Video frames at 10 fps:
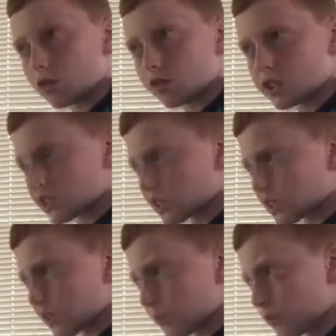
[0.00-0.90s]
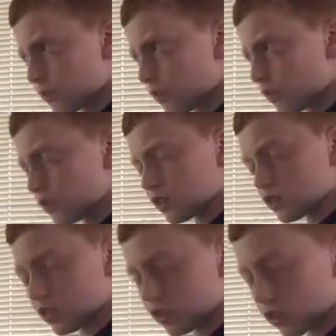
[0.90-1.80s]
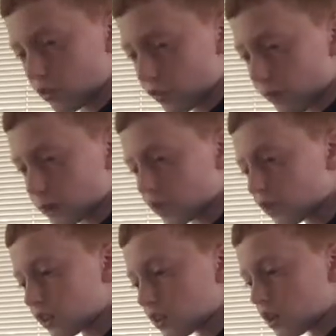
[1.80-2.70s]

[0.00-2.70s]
It was something a little that big.